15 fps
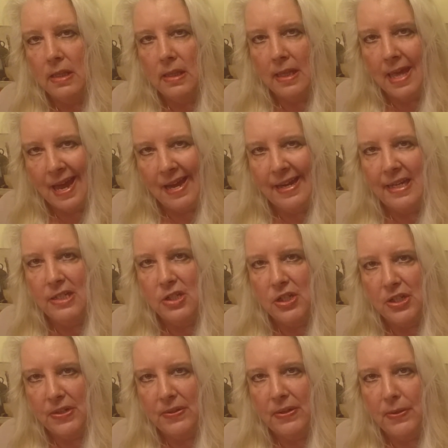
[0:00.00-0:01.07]
lying
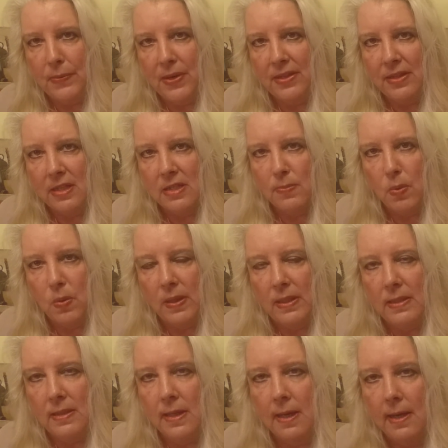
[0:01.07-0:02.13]
to you at this point
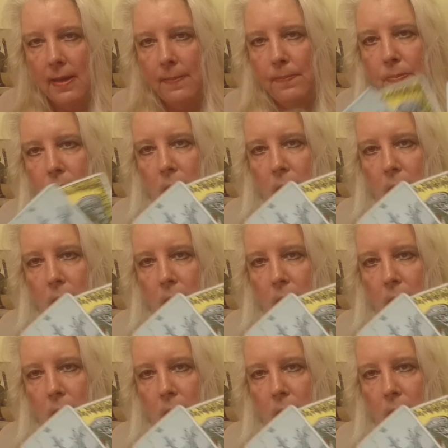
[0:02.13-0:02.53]
in time.